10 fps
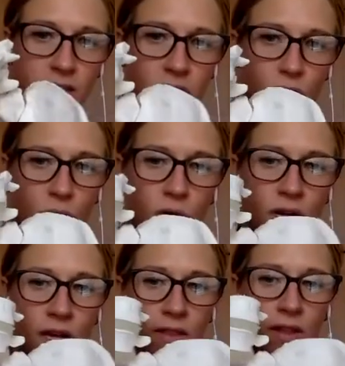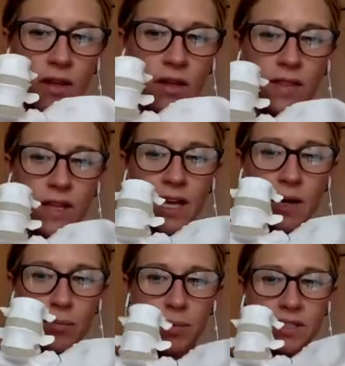So the
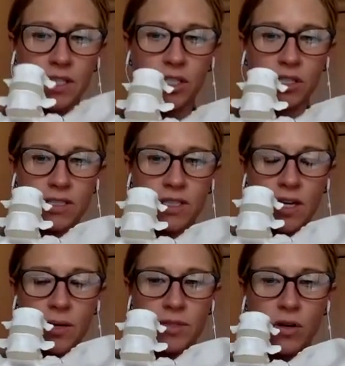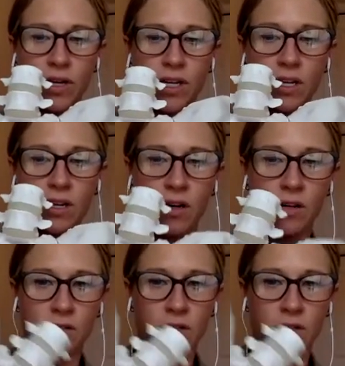hip position, because the hips go in here,